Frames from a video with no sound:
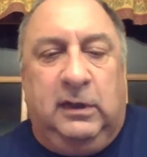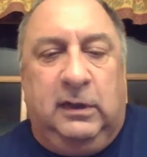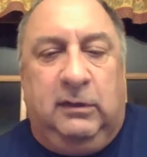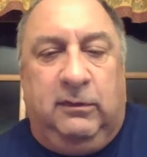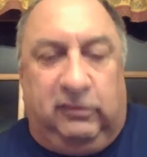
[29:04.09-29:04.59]

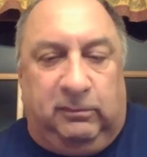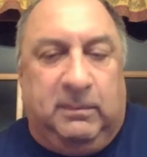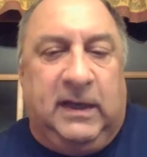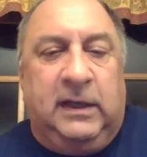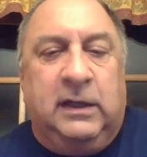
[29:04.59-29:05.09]
in this
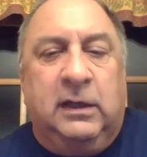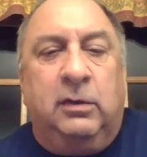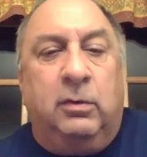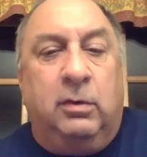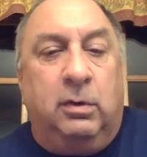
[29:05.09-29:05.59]
media
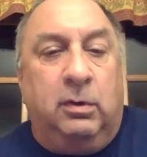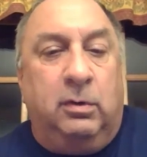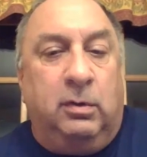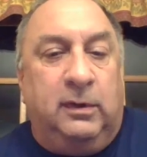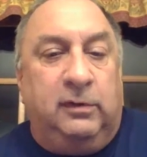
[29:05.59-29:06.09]

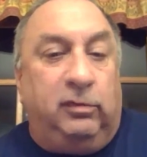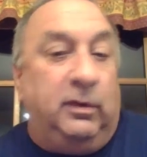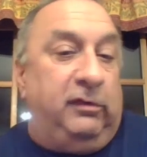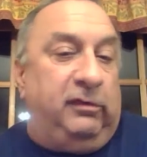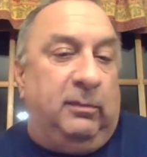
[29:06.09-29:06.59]
or in
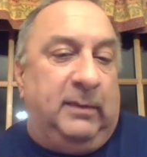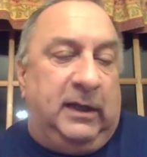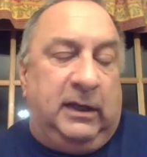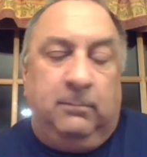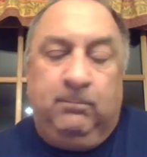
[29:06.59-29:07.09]
traditional
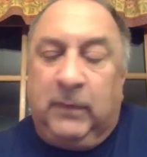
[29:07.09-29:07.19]
media.